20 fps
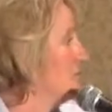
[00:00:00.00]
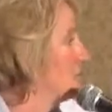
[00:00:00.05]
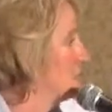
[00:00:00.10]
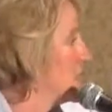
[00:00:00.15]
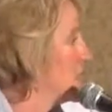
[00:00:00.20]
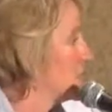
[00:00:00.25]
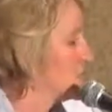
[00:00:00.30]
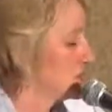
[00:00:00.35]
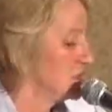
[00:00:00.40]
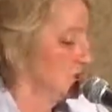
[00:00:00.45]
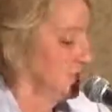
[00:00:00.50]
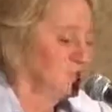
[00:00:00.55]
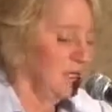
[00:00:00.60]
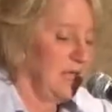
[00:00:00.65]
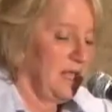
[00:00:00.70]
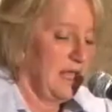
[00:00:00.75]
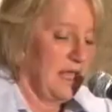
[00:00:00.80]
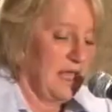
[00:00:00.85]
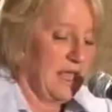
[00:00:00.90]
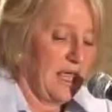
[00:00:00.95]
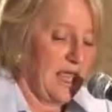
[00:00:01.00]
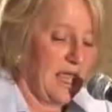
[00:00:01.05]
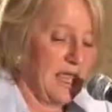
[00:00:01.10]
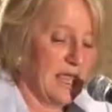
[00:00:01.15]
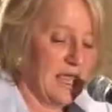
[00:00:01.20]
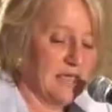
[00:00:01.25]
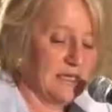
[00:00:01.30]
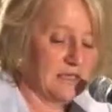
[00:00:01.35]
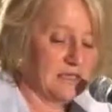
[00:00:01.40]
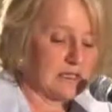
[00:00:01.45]
discussion.
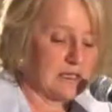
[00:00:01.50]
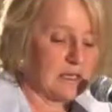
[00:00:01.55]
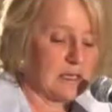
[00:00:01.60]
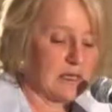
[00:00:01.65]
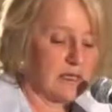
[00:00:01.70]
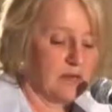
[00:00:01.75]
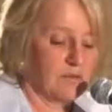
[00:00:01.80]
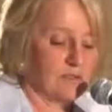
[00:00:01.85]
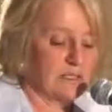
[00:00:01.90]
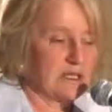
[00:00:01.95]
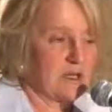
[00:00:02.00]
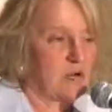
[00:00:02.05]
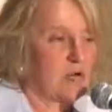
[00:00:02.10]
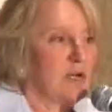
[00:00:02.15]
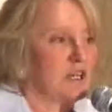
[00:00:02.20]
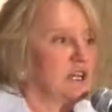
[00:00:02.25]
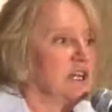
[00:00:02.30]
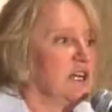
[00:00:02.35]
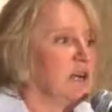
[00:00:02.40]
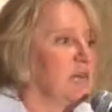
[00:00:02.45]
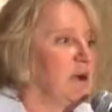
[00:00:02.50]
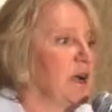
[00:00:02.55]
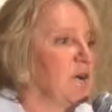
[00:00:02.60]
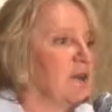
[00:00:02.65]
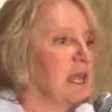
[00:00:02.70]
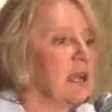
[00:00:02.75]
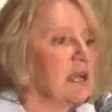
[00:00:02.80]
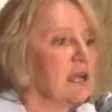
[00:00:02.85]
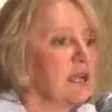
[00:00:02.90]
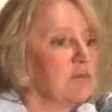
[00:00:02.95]
And there was a question
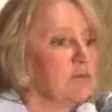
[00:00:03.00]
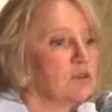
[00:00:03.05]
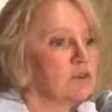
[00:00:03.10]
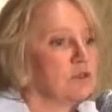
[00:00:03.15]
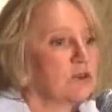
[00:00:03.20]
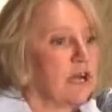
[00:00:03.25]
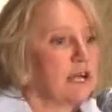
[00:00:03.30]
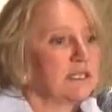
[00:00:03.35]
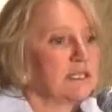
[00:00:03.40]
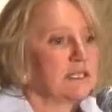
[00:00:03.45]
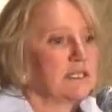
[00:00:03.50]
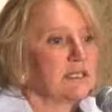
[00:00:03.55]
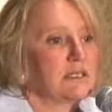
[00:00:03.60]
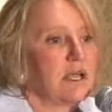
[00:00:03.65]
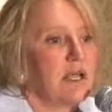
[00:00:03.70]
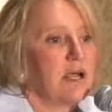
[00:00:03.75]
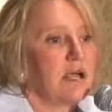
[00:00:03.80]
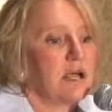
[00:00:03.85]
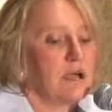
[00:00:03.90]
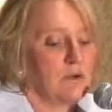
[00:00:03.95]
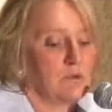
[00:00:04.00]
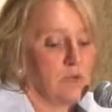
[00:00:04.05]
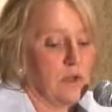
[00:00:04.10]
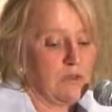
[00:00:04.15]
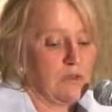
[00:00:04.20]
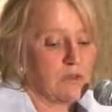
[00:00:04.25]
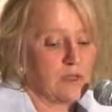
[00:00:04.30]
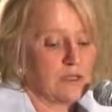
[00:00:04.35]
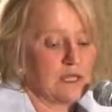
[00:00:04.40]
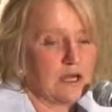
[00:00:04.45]
about income trusts.
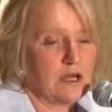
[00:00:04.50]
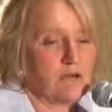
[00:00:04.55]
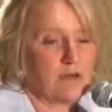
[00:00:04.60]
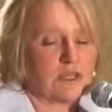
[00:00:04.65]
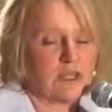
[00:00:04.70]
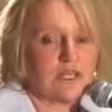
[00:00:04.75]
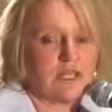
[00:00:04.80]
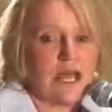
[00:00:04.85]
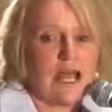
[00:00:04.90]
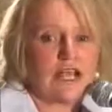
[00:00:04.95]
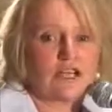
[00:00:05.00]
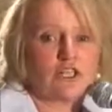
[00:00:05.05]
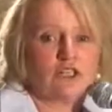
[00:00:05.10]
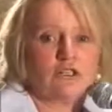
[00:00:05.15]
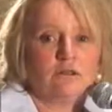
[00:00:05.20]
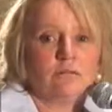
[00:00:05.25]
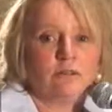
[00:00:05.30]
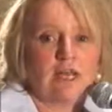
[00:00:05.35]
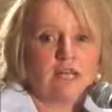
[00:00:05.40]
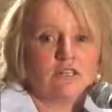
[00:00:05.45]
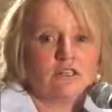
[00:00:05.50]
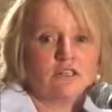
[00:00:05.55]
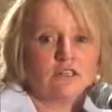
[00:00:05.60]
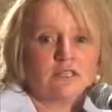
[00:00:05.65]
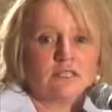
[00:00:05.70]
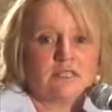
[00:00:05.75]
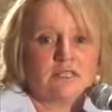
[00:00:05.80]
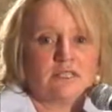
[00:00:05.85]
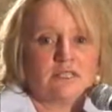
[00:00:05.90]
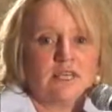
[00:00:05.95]
We were there with the National
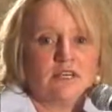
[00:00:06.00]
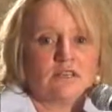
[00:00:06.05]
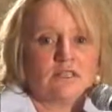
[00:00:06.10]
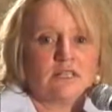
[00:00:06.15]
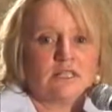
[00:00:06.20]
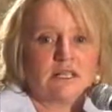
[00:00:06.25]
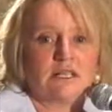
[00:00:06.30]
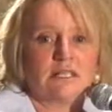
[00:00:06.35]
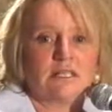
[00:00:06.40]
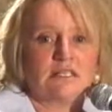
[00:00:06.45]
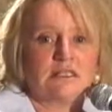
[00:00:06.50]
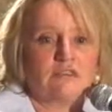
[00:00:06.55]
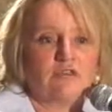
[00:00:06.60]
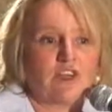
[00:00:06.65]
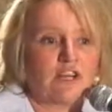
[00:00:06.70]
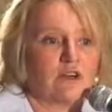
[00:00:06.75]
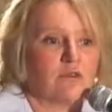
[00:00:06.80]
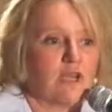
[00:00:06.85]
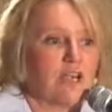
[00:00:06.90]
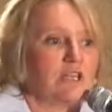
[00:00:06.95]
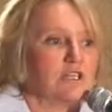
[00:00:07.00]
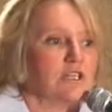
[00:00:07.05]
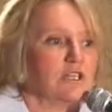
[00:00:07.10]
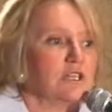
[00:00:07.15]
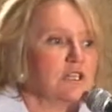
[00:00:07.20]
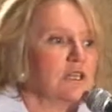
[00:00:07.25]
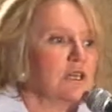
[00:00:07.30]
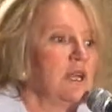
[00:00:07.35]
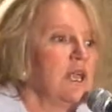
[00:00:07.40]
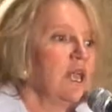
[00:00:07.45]
Pensioners and Senior Citizens
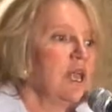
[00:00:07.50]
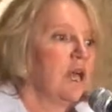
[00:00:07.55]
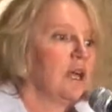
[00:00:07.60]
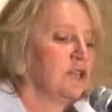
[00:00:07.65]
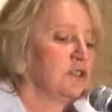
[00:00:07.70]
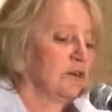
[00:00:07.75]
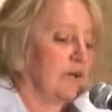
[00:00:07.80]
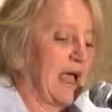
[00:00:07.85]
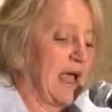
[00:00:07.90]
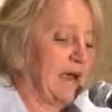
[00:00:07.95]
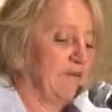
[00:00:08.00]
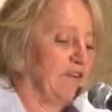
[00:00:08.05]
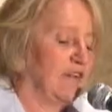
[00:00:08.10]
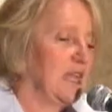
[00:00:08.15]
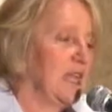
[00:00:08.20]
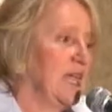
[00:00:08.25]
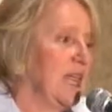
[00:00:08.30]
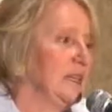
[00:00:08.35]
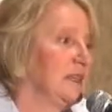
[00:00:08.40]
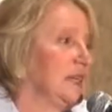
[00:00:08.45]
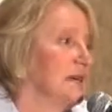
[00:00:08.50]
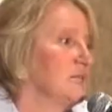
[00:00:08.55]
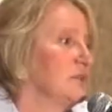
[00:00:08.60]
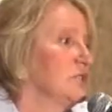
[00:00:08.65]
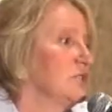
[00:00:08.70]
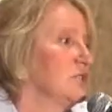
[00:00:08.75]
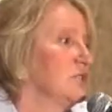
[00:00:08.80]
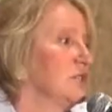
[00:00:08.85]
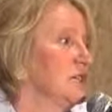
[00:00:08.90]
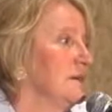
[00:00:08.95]
Federation to advocate that
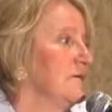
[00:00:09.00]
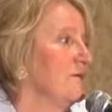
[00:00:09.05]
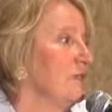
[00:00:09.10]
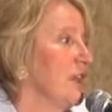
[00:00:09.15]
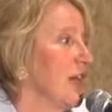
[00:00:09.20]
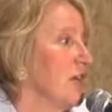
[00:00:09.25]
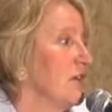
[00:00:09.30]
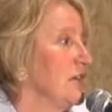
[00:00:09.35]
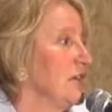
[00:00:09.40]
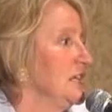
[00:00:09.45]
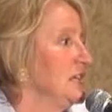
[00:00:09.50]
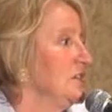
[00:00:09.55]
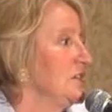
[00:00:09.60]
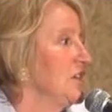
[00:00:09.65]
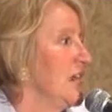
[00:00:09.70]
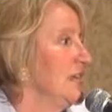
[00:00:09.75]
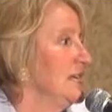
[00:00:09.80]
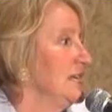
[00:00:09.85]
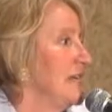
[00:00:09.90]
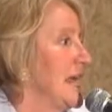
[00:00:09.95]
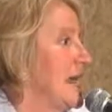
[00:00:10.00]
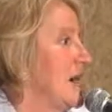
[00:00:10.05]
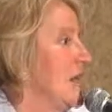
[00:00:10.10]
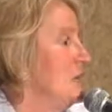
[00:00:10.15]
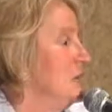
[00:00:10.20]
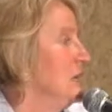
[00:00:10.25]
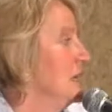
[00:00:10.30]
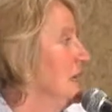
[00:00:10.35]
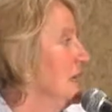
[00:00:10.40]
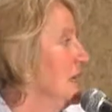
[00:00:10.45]
Mr. Jim Flaherty shut
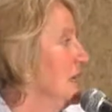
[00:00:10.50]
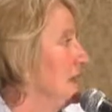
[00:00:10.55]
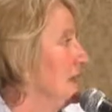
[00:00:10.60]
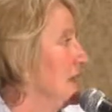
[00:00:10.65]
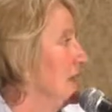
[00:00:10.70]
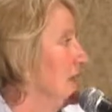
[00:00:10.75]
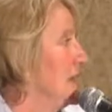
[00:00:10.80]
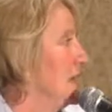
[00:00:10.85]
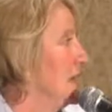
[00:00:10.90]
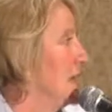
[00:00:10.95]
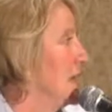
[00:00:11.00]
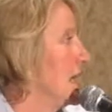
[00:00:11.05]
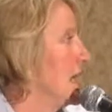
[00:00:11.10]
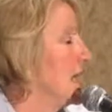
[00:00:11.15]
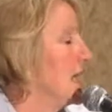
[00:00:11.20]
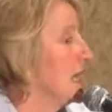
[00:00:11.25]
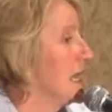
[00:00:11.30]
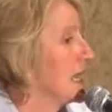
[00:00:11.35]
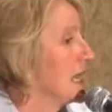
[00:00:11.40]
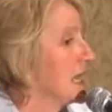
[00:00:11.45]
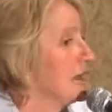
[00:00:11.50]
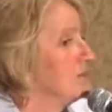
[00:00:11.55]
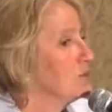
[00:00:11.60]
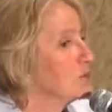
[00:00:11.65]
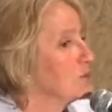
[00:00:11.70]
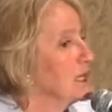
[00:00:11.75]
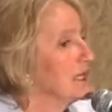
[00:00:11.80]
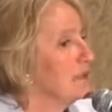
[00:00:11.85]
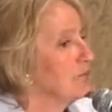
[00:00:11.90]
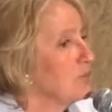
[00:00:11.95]
down the income
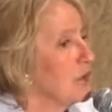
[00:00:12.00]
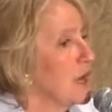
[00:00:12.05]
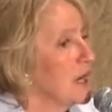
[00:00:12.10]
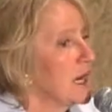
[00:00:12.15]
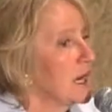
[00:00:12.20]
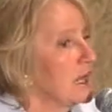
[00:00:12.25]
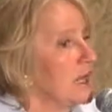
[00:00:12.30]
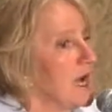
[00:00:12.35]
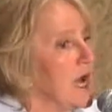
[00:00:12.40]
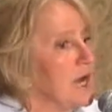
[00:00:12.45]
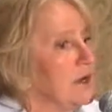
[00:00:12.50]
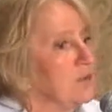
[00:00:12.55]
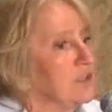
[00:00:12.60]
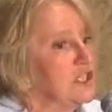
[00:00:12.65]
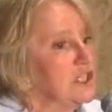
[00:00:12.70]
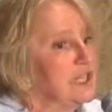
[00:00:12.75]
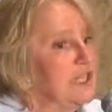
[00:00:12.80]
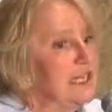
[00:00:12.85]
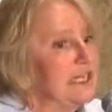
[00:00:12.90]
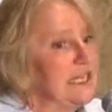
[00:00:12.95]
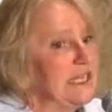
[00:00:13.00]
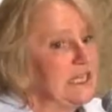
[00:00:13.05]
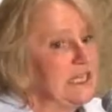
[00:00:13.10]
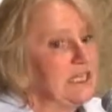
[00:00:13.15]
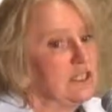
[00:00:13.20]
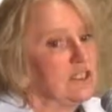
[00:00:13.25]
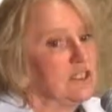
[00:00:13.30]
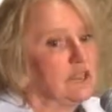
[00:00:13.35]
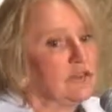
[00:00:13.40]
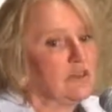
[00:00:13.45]
trust product line, which he
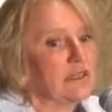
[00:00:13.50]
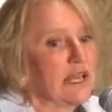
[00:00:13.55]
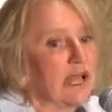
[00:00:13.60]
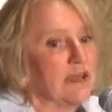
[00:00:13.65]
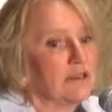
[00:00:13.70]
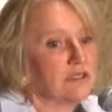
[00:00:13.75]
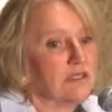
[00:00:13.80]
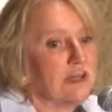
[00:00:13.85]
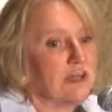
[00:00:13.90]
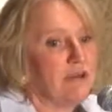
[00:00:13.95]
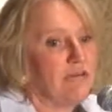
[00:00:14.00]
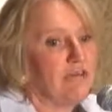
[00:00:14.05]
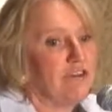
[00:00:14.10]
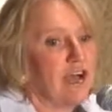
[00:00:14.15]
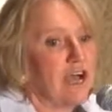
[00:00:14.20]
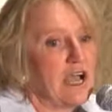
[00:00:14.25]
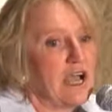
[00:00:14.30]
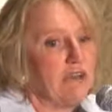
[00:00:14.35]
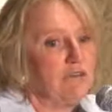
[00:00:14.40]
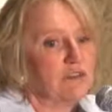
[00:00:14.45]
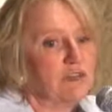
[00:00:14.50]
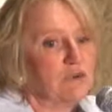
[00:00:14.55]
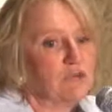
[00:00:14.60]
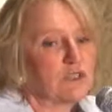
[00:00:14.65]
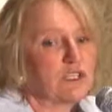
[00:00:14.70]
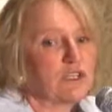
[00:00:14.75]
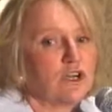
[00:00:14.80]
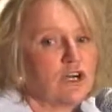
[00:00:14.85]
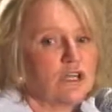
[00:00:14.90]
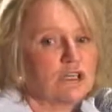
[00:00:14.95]
did in 2005. It
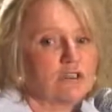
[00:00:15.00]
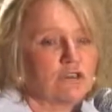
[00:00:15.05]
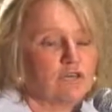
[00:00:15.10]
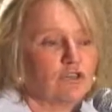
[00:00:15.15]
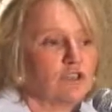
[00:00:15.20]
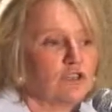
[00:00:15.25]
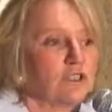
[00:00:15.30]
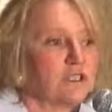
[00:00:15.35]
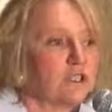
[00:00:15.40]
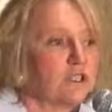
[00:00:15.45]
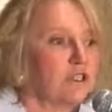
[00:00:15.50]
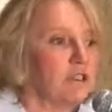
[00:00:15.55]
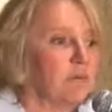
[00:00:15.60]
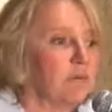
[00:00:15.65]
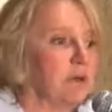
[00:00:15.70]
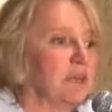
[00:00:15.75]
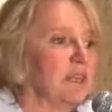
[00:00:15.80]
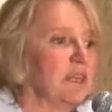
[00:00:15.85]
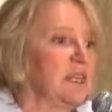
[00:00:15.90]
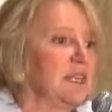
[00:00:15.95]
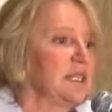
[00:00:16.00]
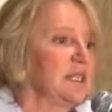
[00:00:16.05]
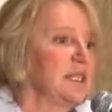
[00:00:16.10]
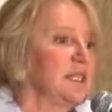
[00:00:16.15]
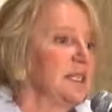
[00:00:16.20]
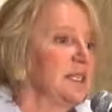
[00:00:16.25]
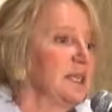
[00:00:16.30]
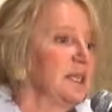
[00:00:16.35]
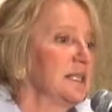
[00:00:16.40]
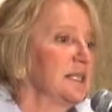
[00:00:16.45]
was controversial, but this
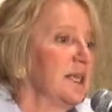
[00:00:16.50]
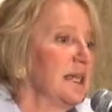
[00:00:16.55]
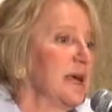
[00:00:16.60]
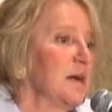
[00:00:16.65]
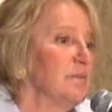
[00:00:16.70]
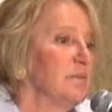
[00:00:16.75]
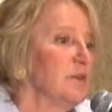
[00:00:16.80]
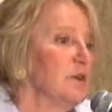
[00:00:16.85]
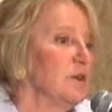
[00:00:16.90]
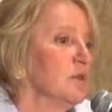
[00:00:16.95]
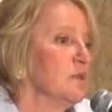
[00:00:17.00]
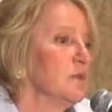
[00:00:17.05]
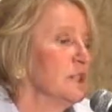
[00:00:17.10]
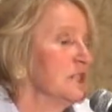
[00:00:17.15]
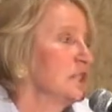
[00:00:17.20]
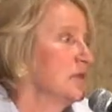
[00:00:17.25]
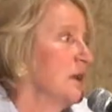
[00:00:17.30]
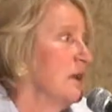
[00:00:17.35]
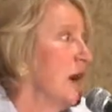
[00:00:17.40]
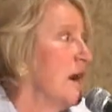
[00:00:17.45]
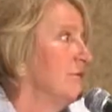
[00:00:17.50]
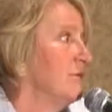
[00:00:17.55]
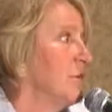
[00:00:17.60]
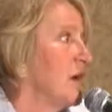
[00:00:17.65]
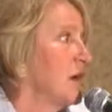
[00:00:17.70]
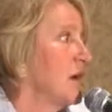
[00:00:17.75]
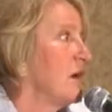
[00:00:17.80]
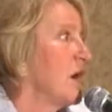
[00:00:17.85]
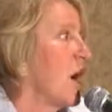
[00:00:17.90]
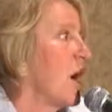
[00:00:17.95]
is an example of
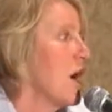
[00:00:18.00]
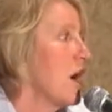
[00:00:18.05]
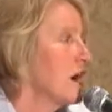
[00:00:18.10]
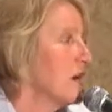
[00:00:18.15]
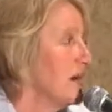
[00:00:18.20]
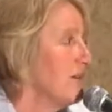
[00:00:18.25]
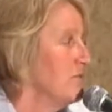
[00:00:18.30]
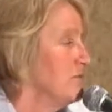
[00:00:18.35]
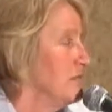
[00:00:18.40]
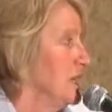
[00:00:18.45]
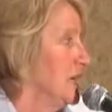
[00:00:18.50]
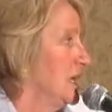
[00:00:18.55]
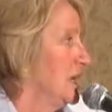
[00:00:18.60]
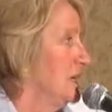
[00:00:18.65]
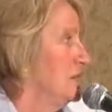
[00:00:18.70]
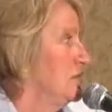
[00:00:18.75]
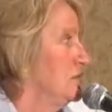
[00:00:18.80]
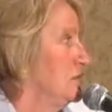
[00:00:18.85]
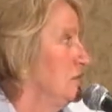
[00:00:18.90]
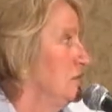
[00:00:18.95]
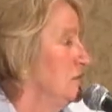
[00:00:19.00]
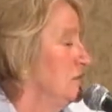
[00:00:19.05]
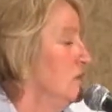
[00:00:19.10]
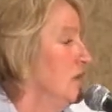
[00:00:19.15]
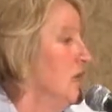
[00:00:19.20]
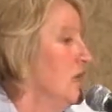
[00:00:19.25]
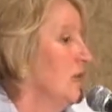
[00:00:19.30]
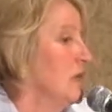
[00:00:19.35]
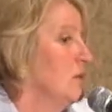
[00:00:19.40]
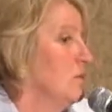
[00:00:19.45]
what our government can
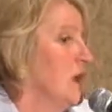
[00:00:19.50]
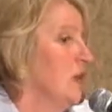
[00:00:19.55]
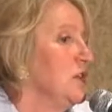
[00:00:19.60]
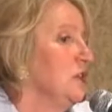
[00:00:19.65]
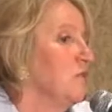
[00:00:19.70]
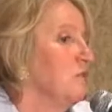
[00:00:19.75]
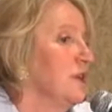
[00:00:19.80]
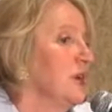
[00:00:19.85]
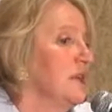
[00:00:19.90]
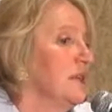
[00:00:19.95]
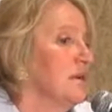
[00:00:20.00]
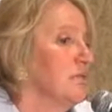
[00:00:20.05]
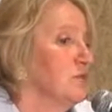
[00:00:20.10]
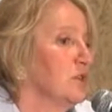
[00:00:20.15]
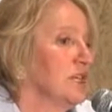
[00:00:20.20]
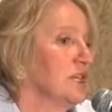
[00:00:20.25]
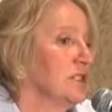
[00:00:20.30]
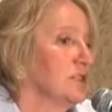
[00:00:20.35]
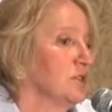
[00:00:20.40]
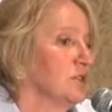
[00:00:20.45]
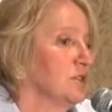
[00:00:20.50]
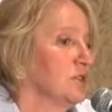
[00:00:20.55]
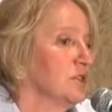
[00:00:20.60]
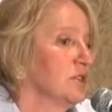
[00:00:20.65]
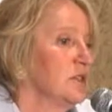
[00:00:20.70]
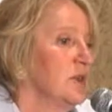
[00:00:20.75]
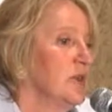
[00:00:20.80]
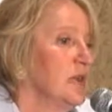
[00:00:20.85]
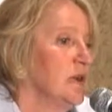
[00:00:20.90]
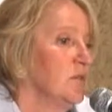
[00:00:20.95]
do when you bring them
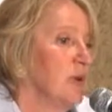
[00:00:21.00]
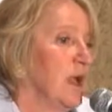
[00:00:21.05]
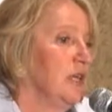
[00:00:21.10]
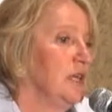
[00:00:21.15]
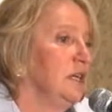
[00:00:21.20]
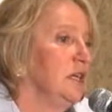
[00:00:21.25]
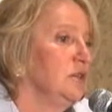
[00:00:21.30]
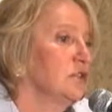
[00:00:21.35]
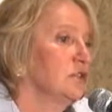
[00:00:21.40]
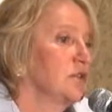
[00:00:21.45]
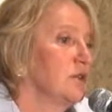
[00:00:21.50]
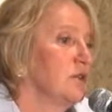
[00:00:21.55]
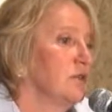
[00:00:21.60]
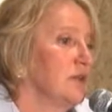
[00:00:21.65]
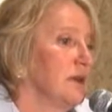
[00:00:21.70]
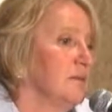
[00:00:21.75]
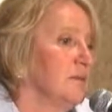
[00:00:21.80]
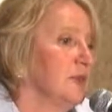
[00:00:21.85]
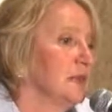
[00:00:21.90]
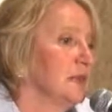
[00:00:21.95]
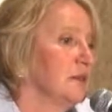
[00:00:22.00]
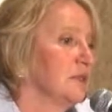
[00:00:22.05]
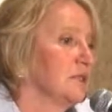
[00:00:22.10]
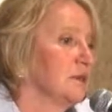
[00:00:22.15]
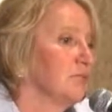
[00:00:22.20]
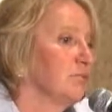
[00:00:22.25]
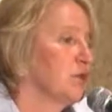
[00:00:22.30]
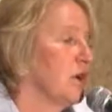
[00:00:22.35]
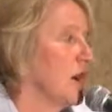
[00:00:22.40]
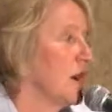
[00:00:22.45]
research, when you show them that
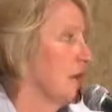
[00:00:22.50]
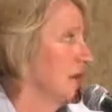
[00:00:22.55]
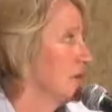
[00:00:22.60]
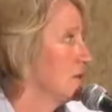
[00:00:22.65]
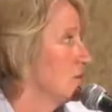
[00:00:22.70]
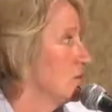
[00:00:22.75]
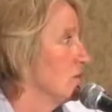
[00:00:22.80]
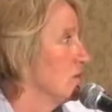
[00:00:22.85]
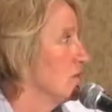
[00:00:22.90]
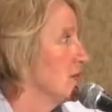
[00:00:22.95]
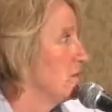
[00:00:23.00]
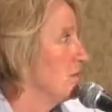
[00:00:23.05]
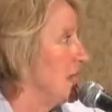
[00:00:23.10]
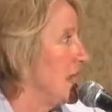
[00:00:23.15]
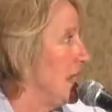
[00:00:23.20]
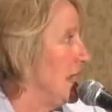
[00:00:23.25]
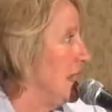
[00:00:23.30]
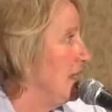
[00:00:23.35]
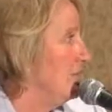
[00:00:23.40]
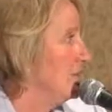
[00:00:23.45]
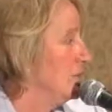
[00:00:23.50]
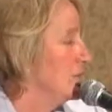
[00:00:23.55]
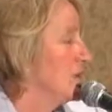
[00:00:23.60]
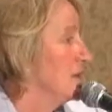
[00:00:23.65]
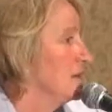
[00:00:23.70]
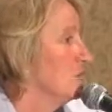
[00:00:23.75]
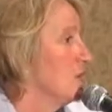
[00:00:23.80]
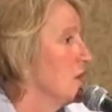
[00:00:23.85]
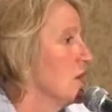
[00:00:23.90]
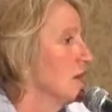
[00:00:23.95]
there's a product or a behavior
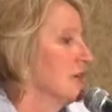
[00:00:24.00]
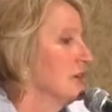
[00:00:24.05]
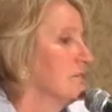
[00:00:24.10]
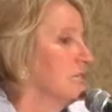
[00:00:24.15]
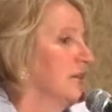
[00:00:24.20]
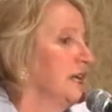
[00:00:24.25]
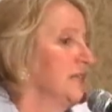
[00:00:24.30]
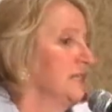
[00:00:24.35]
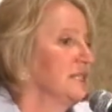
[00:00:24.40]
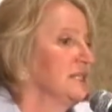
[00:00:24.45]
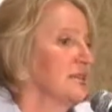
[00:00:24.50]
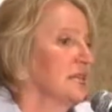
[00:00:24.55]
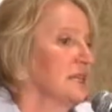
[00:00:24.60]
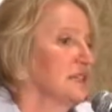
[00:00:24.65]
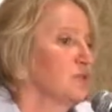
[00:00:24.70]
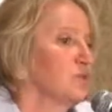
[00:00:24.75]
in the marketplace that